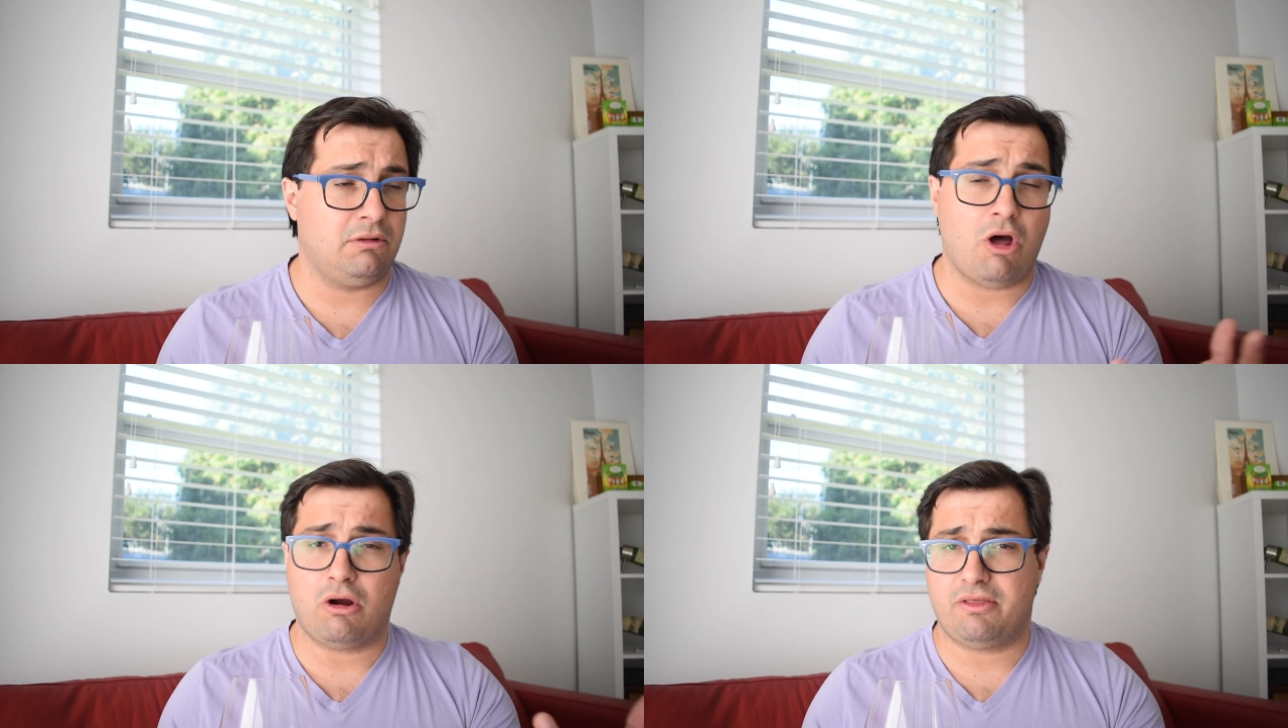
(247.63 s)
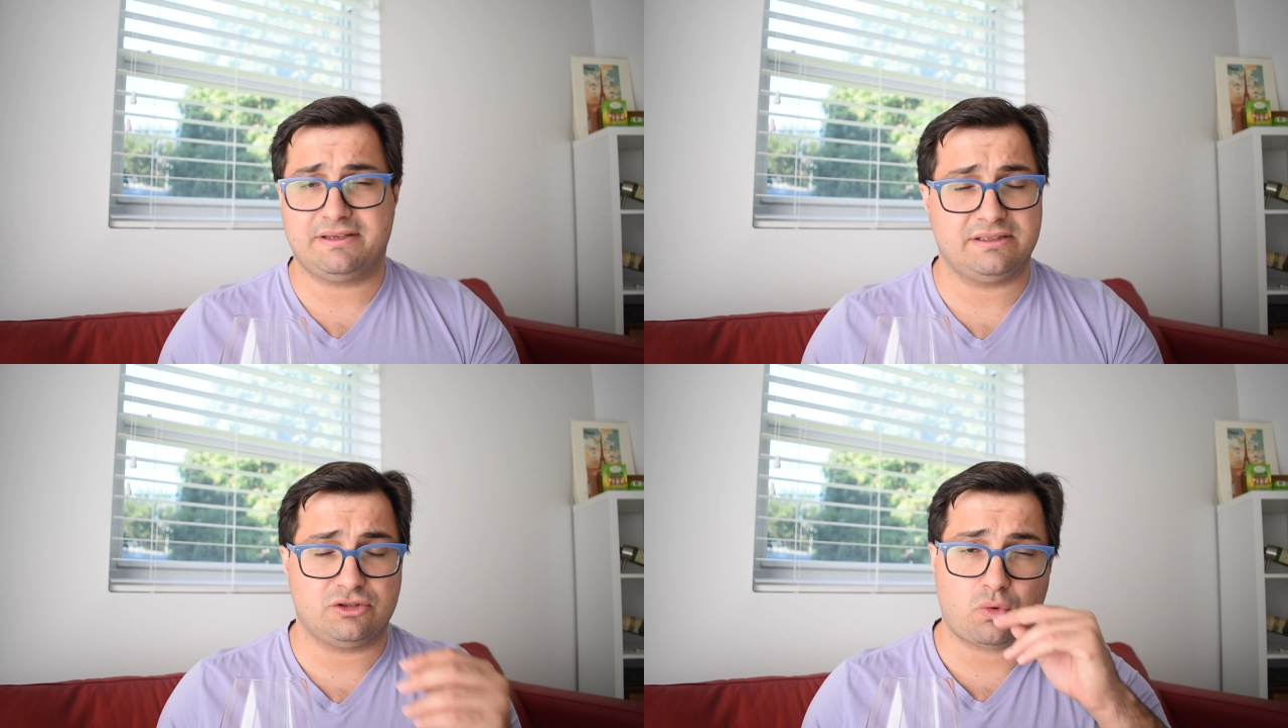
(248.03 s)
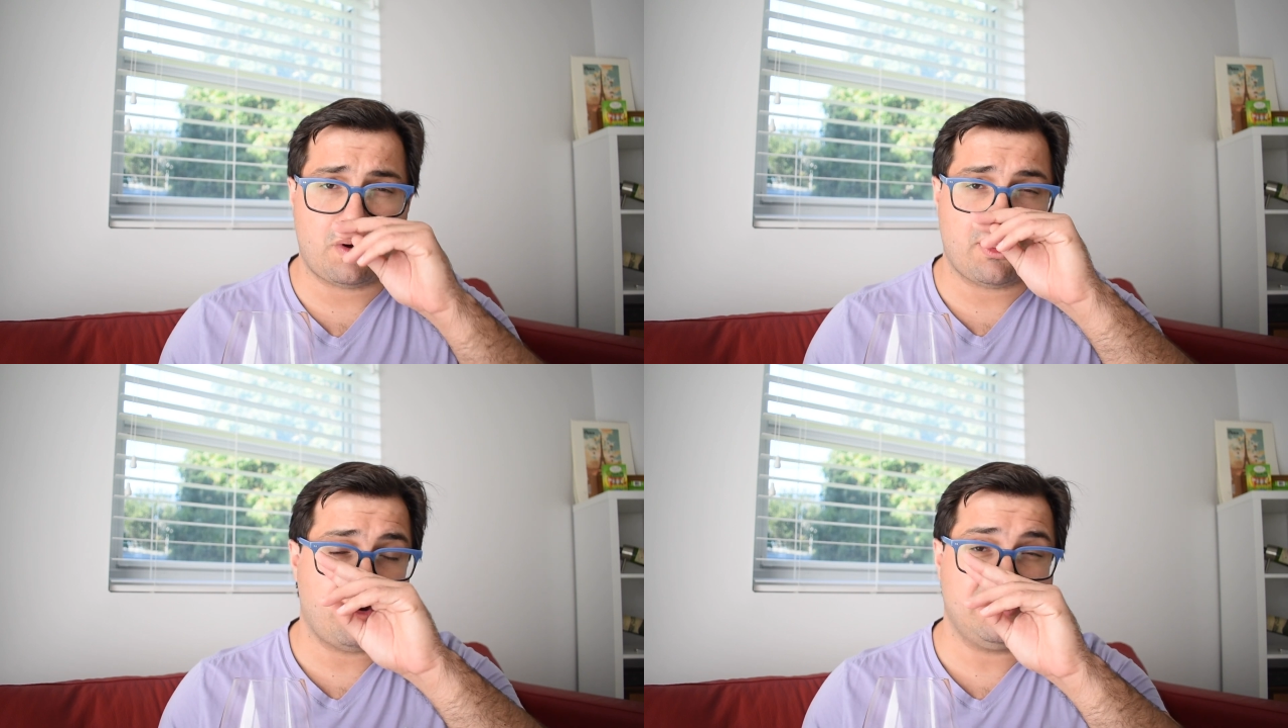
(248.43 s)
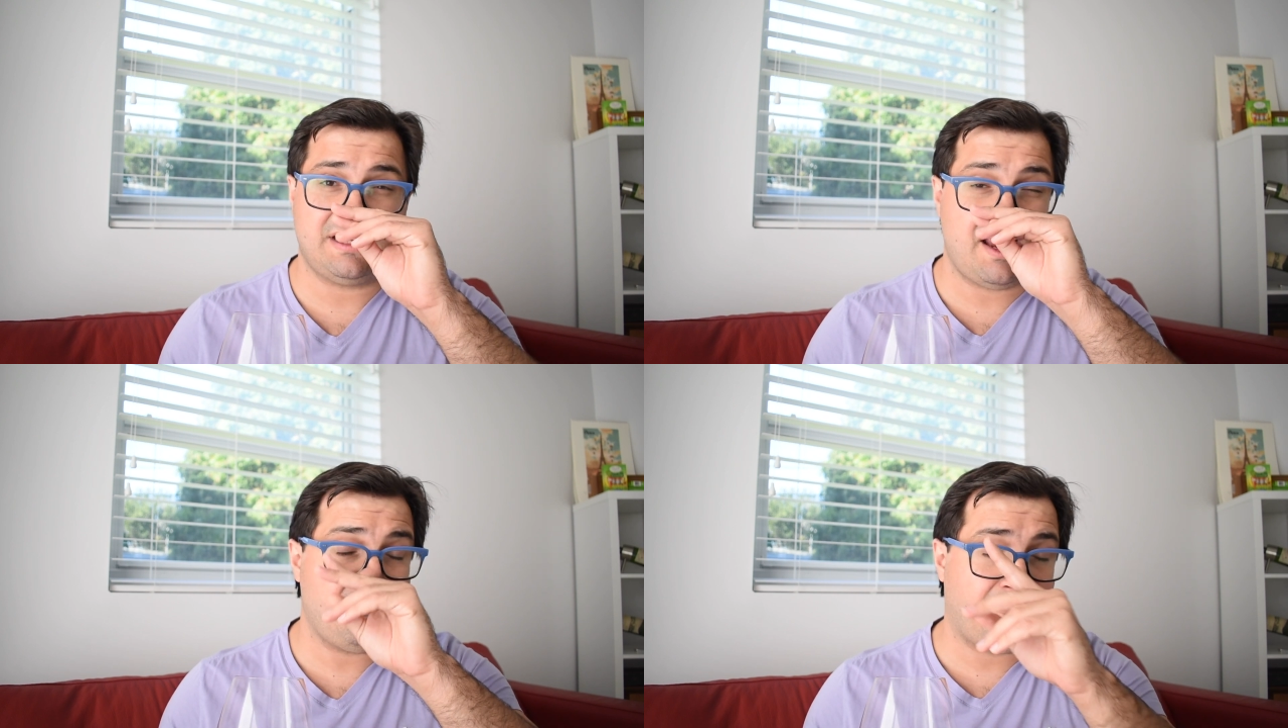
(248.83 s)
longer, this is a
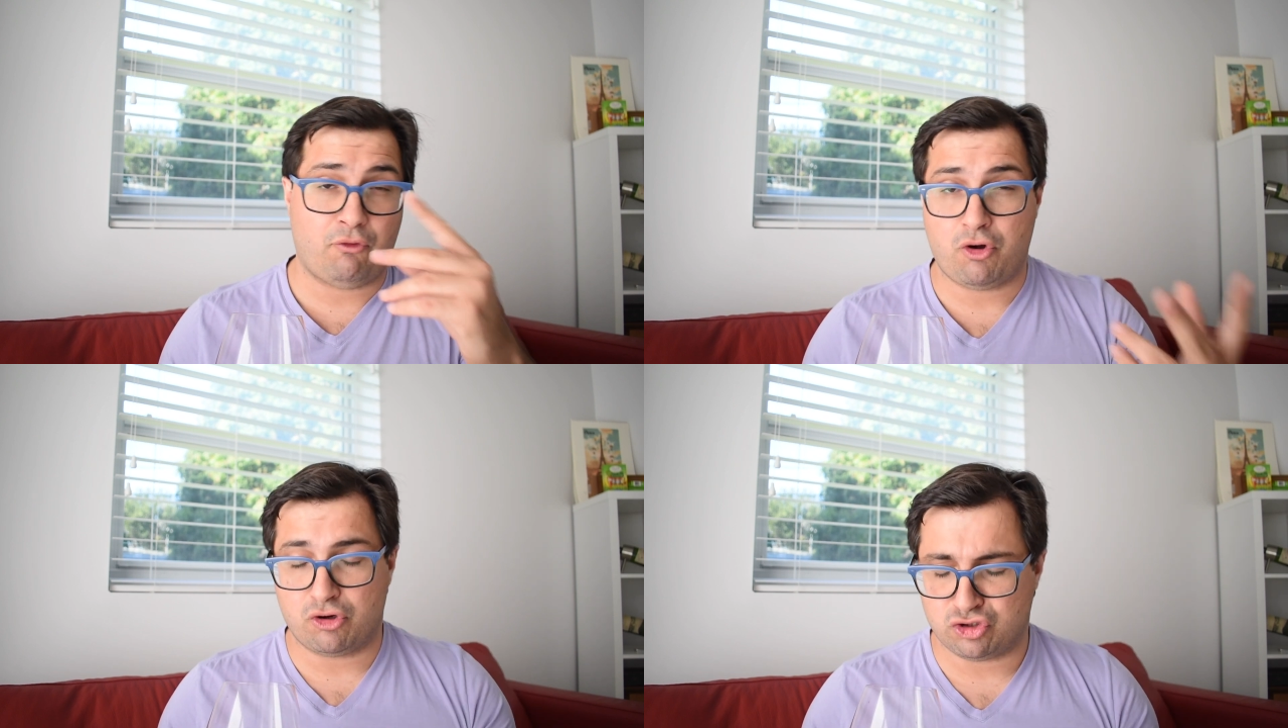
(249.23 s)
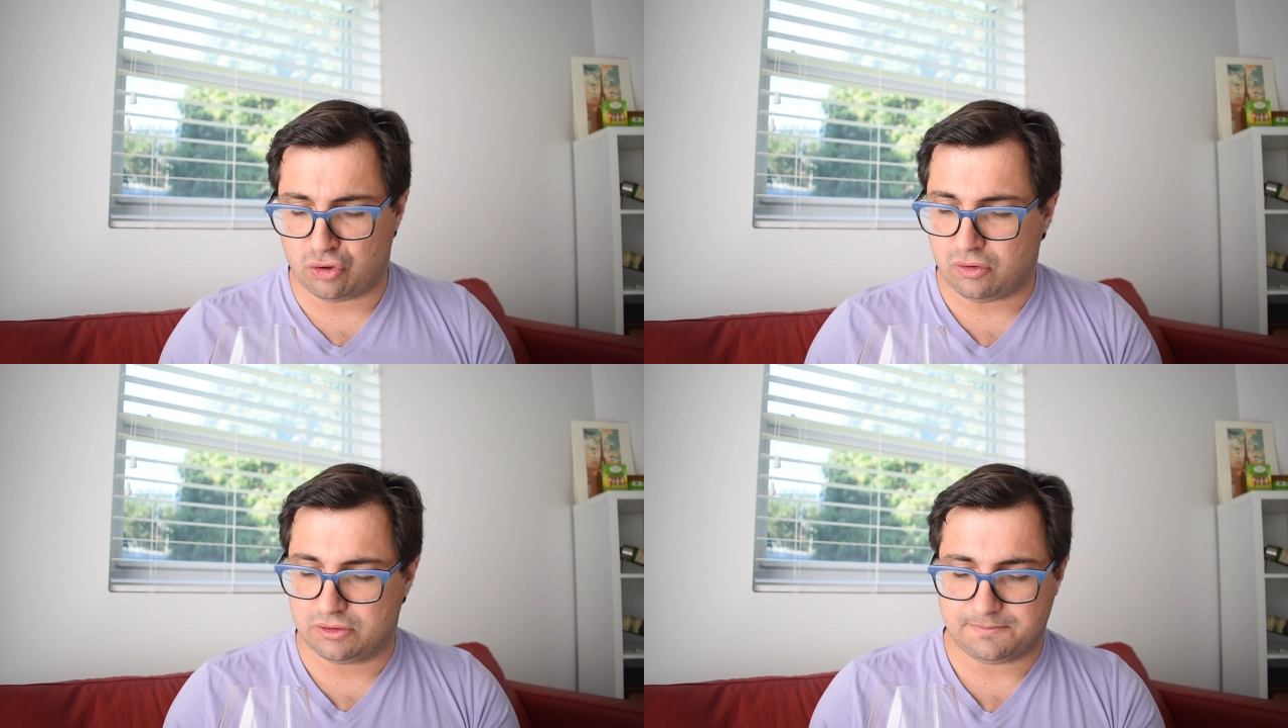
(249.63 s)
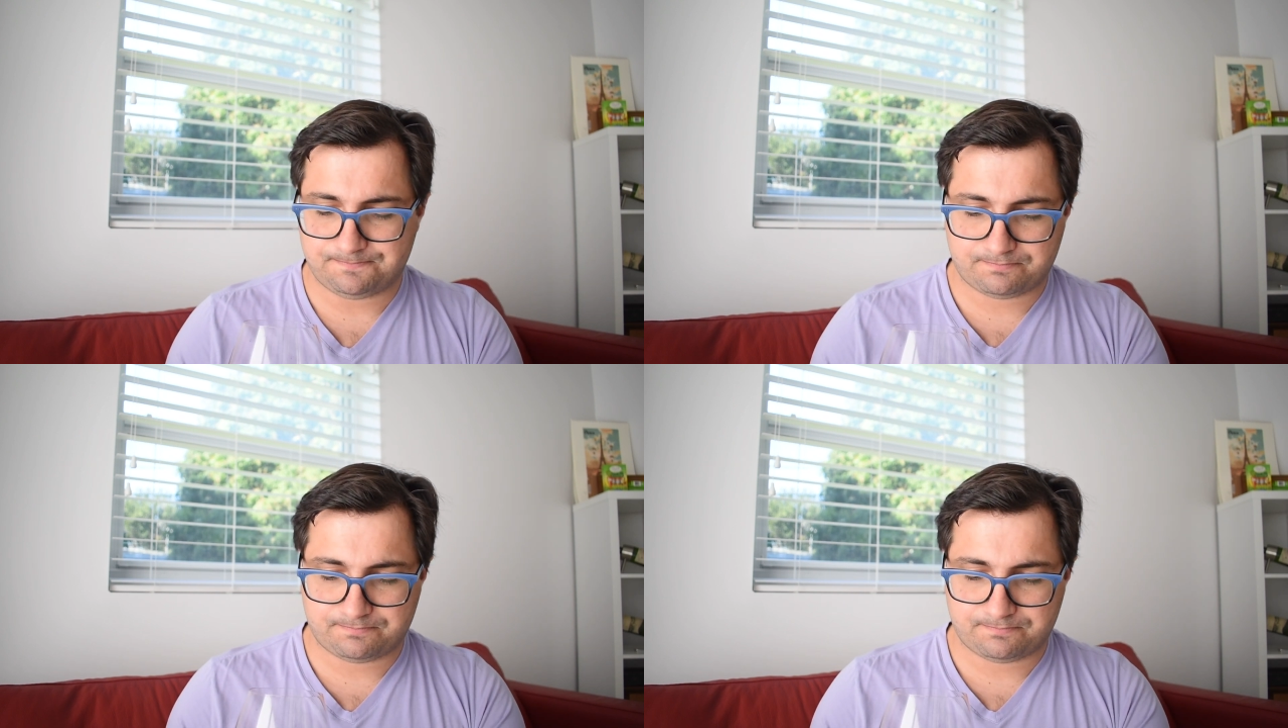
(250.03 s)
2013, 4 years old.